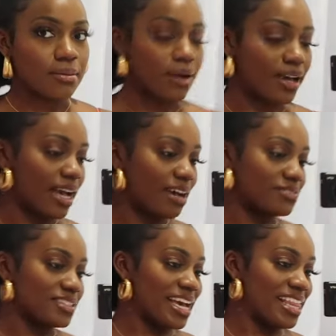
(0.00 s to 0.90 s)
might have
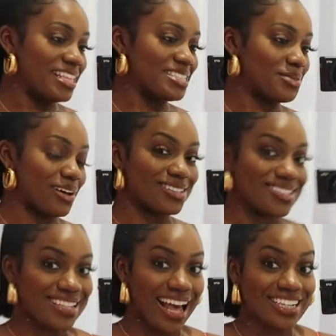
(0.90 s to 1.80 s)
to get this one because
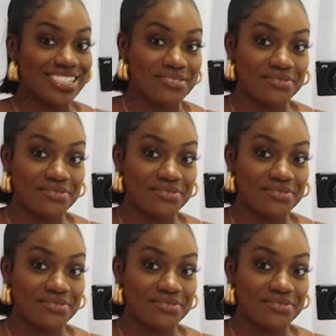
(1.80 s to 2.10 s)
this actually